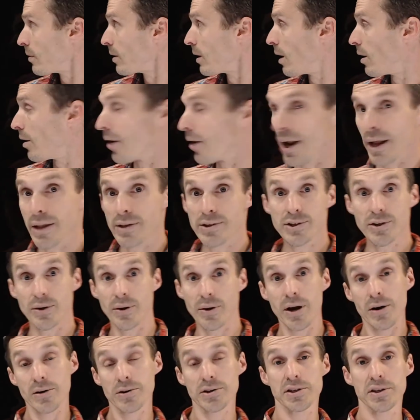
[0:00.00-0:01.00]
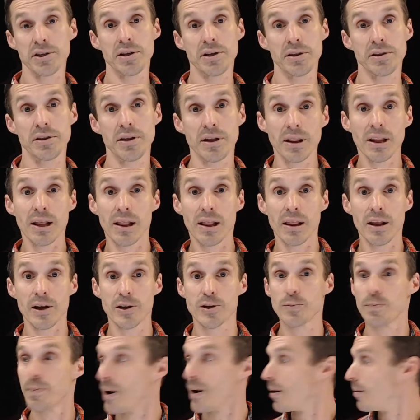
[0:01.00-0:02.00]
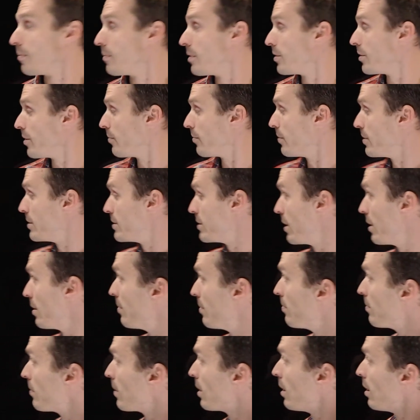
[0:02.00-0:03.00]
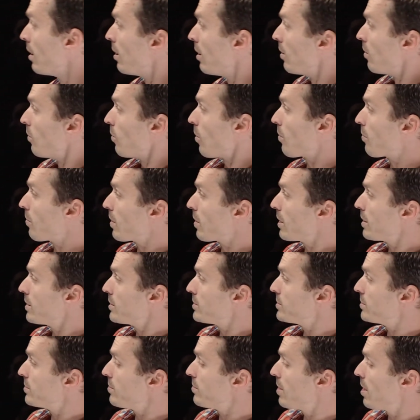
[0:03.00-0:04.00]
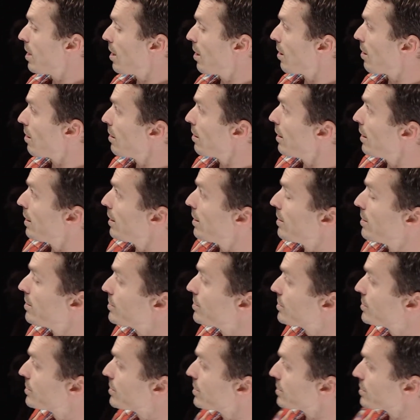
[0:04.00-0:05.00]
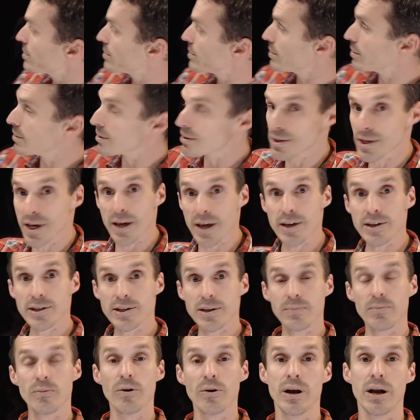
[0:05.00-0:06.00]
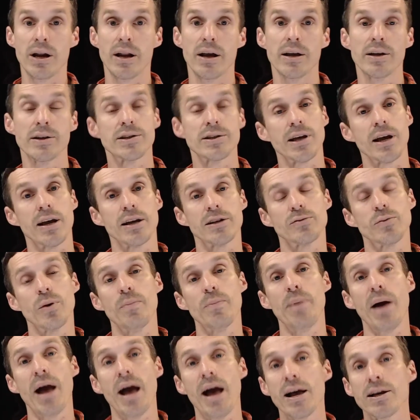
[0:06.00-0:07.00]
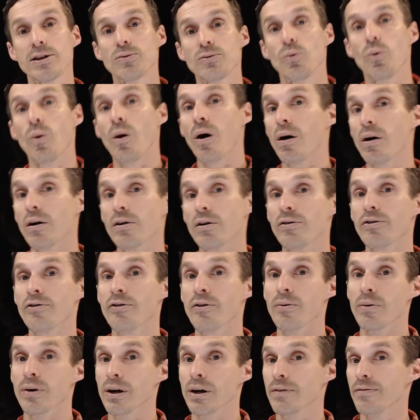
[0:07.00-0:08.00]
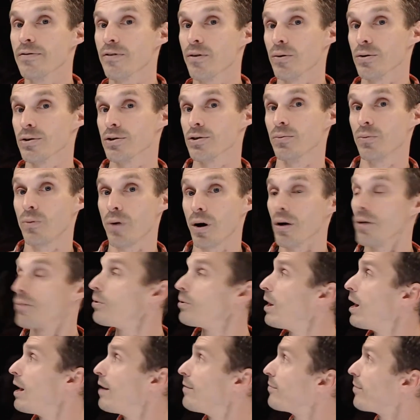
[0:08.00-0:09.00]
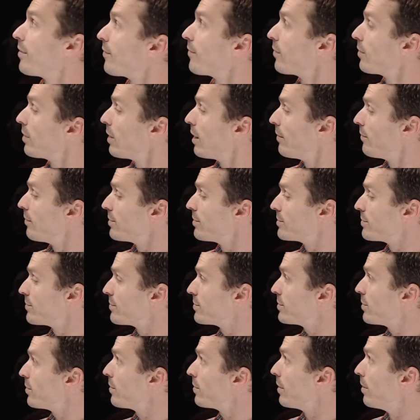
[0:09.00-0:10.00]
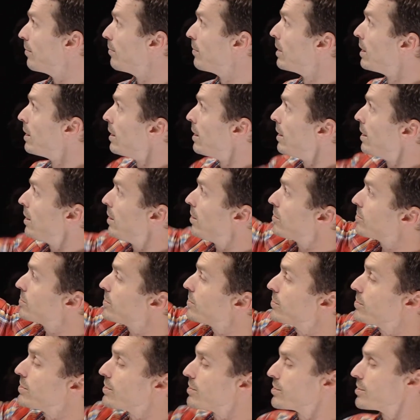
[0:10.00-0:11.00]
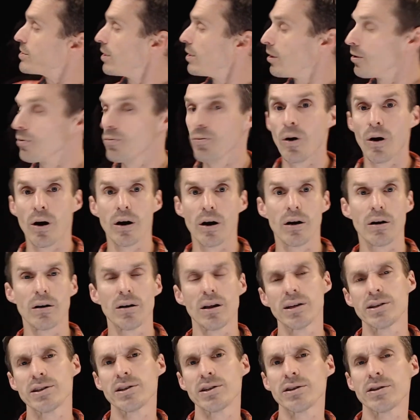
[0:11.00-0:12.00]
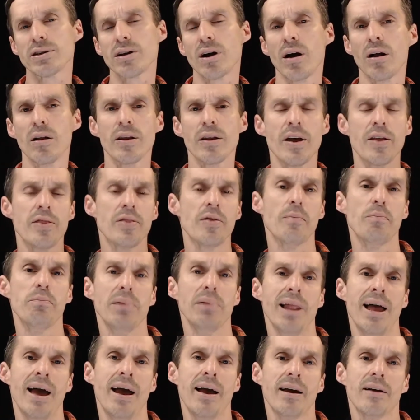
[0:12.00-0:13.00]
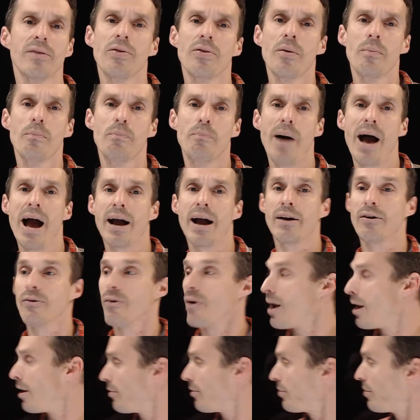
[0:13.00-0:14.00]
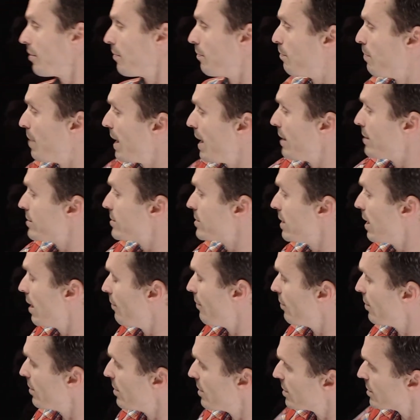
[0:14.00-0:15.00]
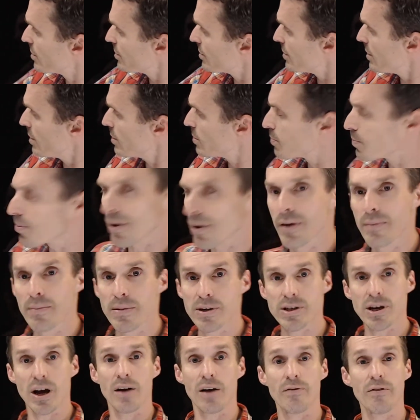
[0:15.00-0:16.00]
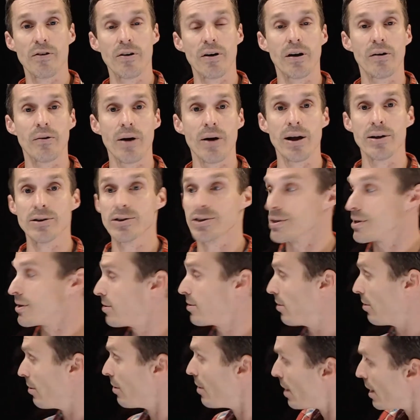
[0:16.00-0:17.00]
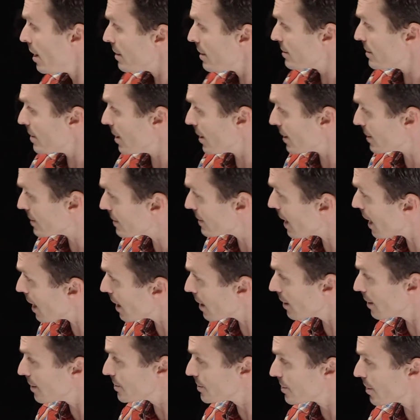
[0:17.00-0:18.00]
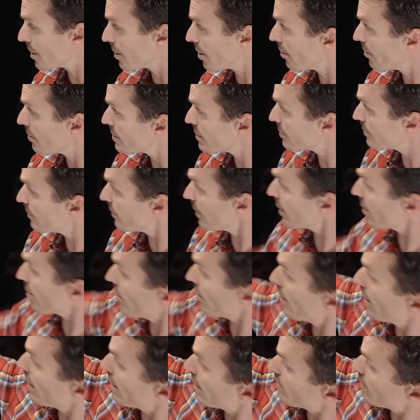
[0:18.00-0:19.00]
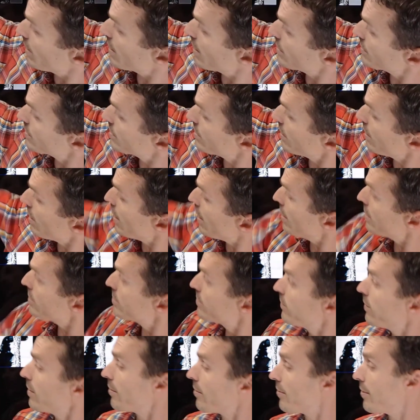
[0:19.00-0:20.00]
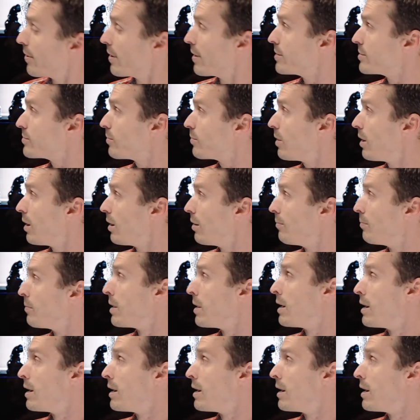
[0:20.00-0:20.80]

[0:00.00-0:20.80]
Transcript: All right, so here's the, the little experiment that we did. What we're gonna do here is just take some readings as we pass water through it. Of course, the water will have different levels of sodium. Here's our distilled water. Let's just call that the blank, the background, the base level. You can see it's pretty much hovering around zero. It's not exactly zero, it's flickering because the light is flickering as well.